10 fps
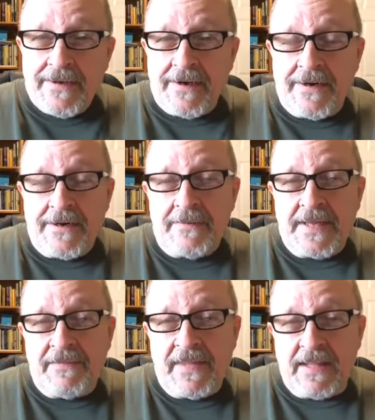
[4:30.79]

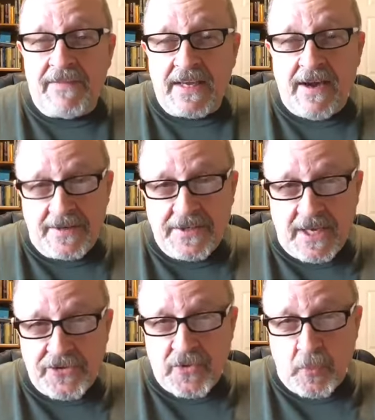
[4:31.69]
In the
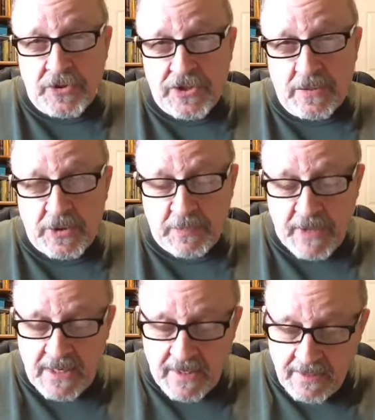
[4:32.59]
context in which she was
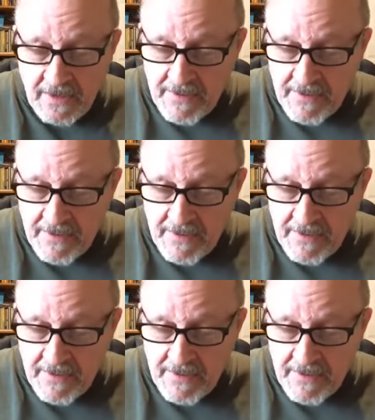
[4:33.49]
speaking.